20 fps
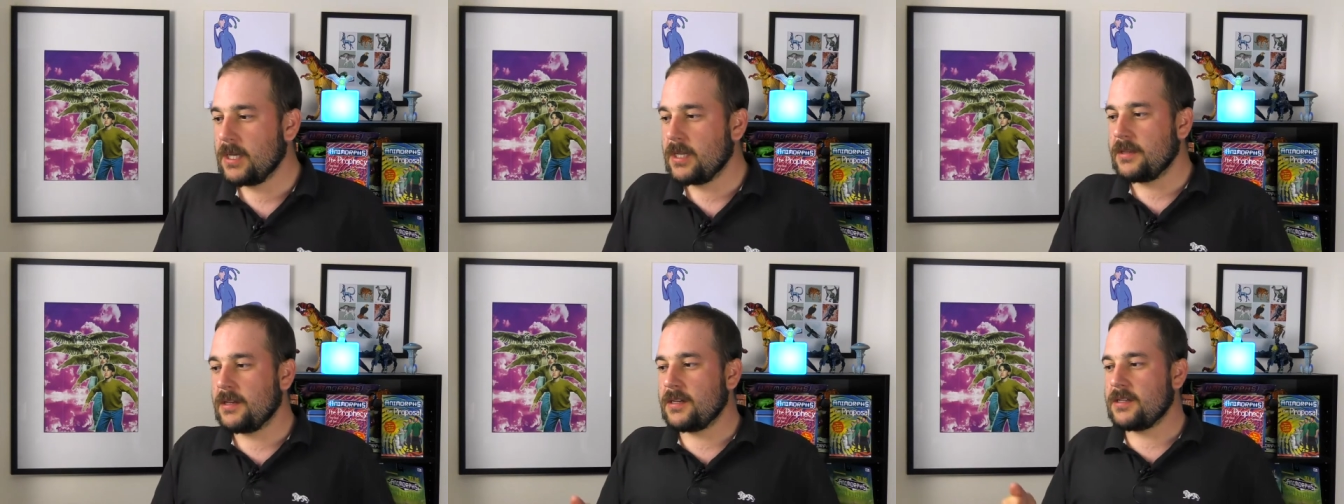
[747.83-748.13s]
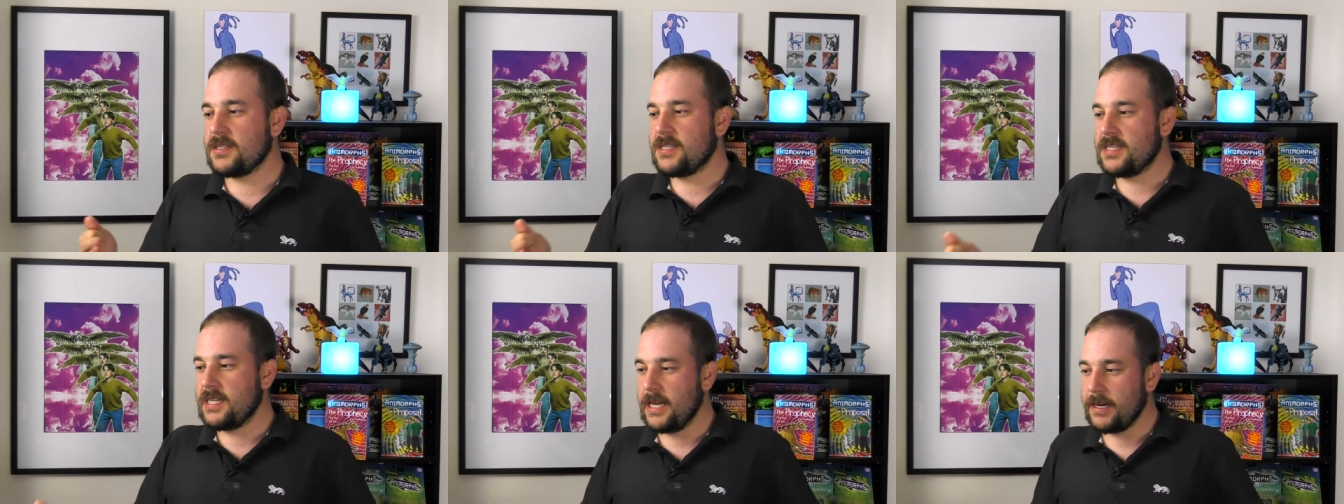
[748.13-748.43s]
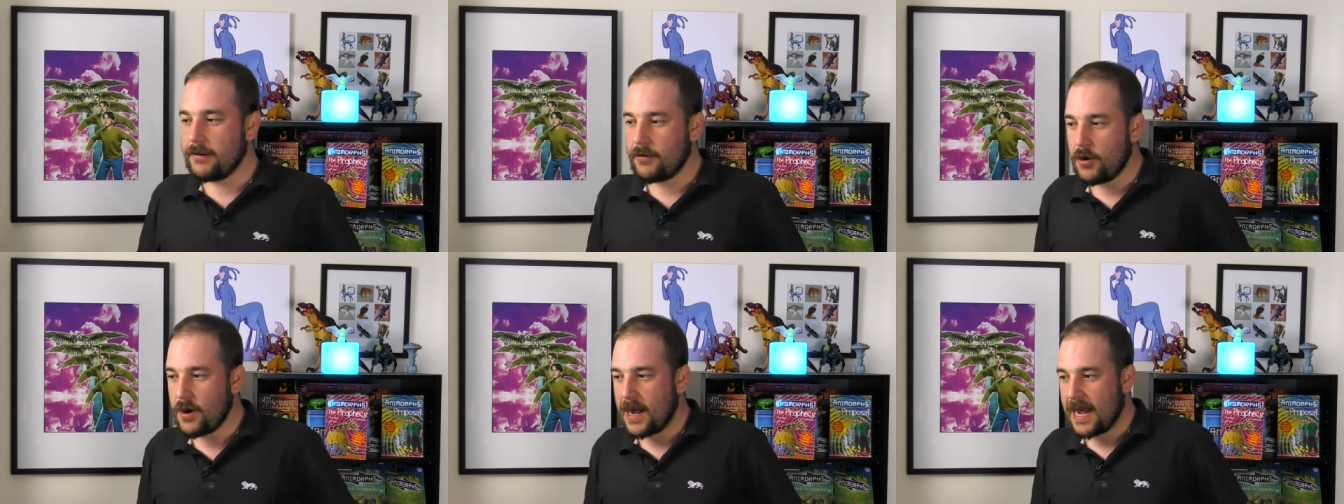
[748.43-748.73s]
that
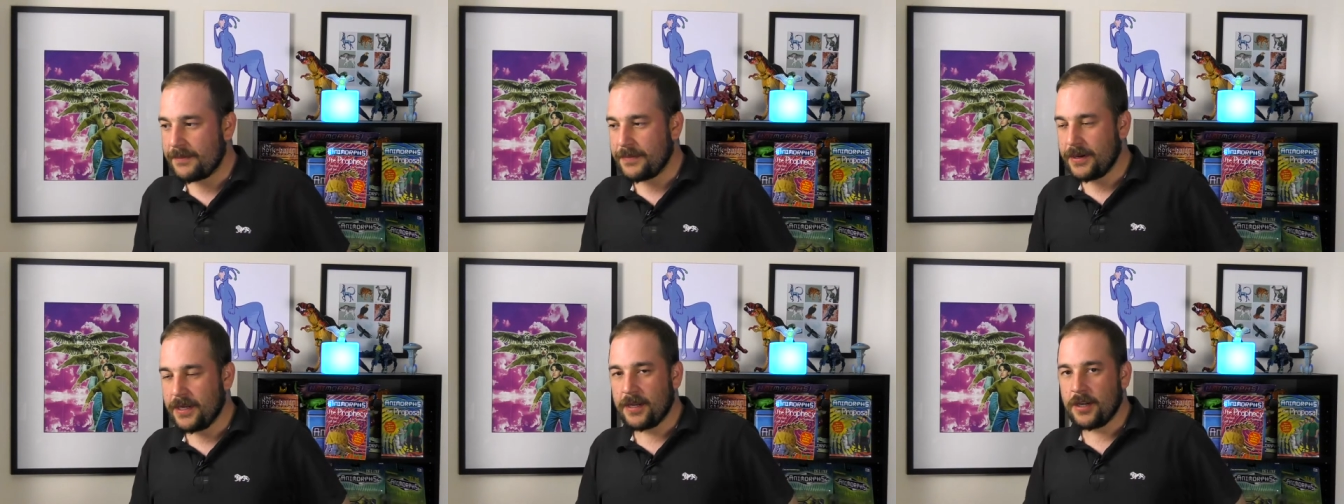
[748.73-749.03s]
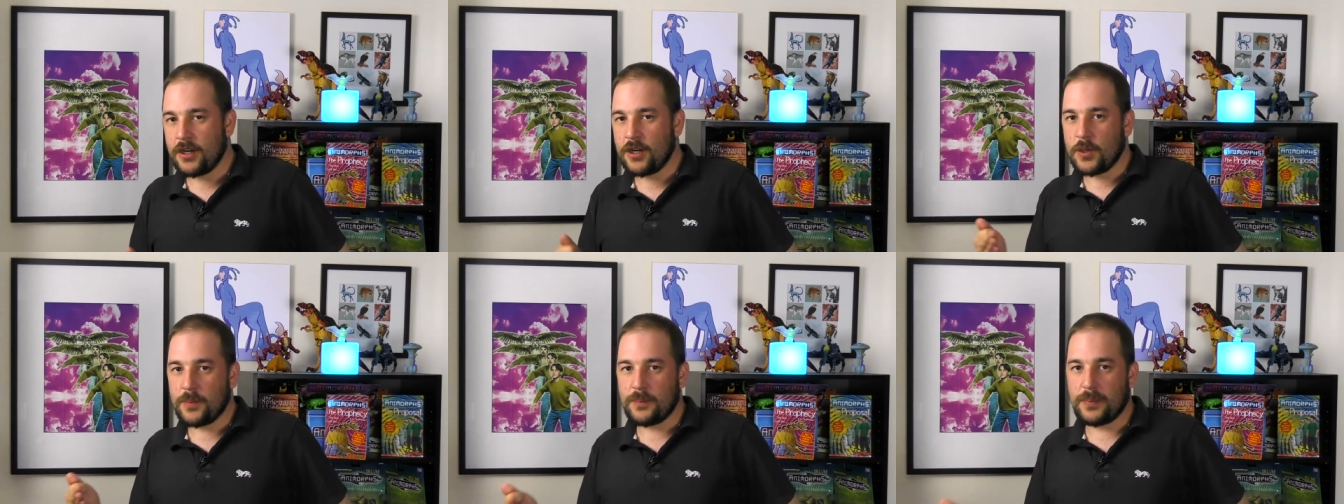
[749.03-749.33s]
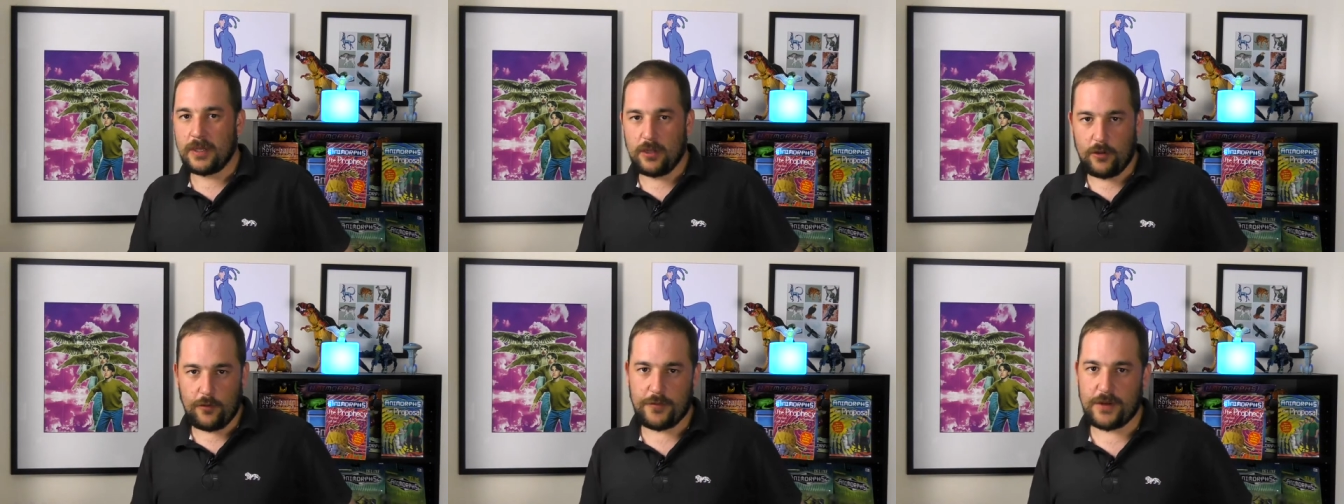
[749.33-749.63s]
Seerow Hamee, her
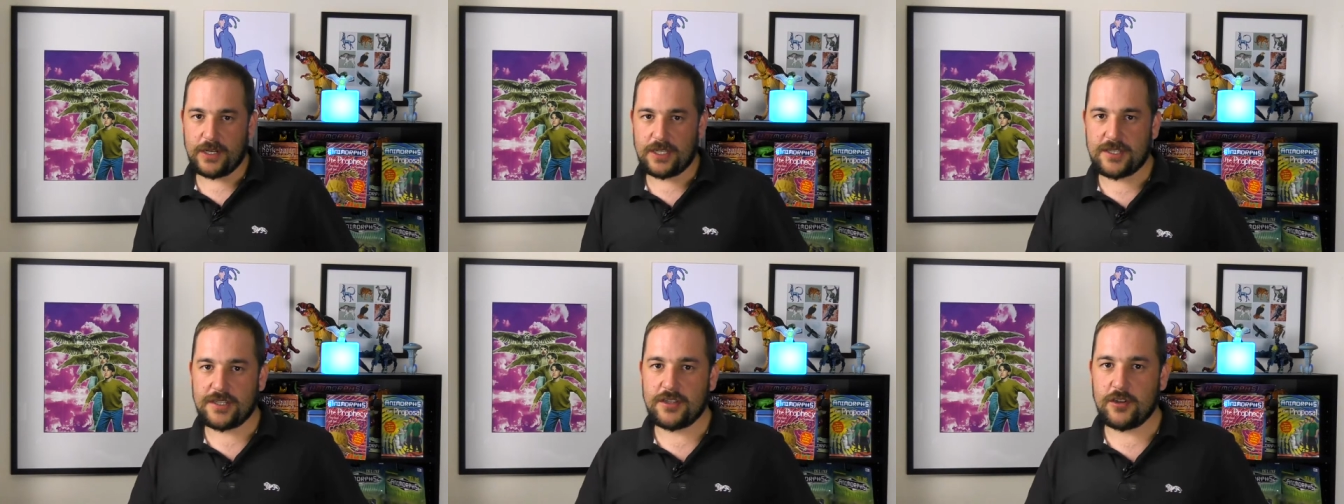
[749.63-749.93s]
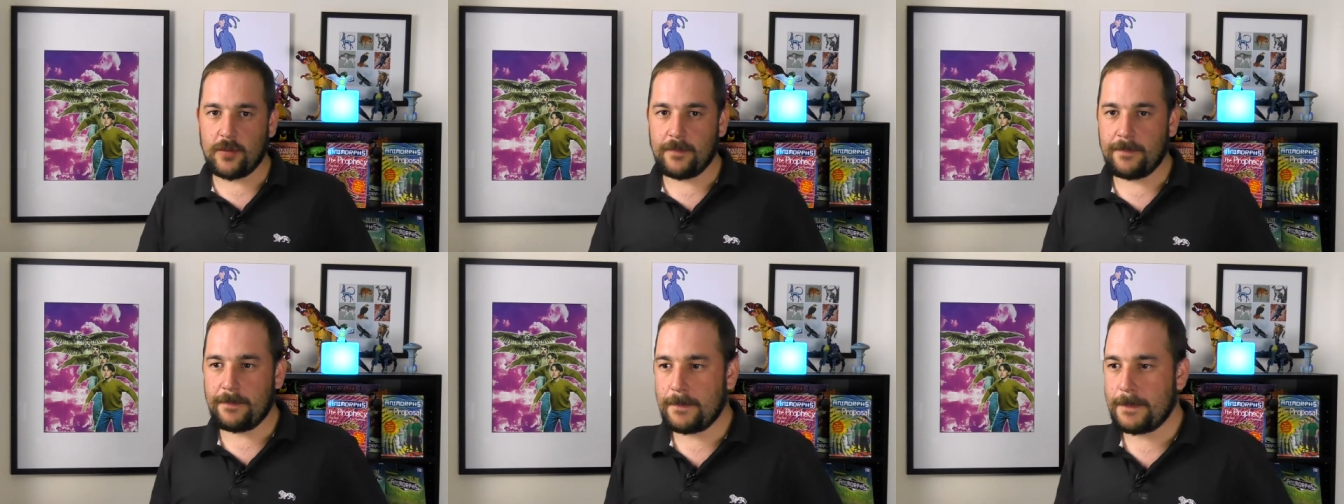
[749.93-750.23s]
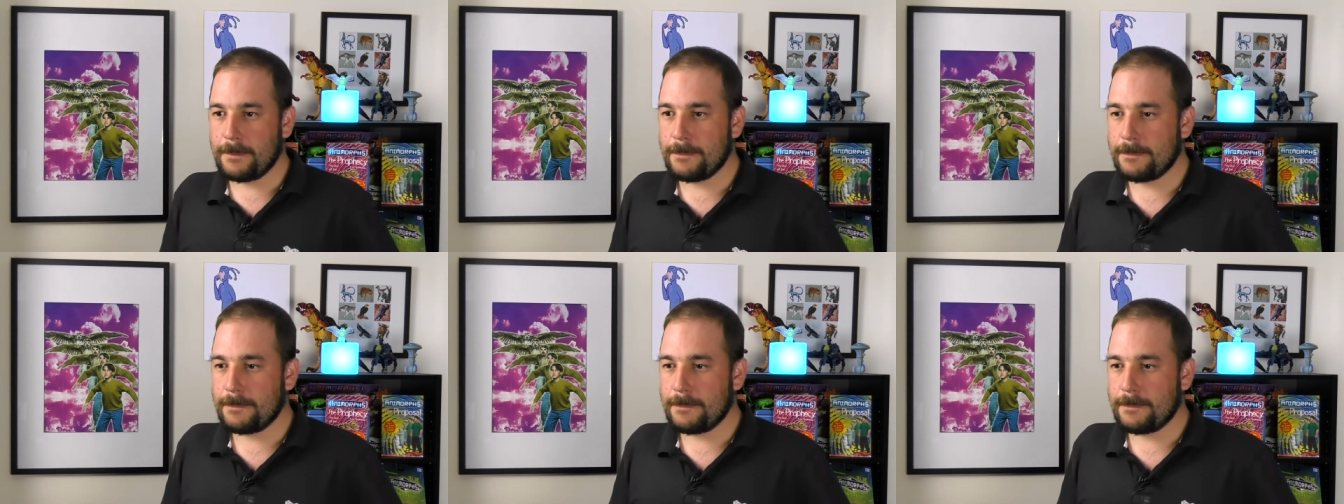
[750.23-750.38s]
beloved son,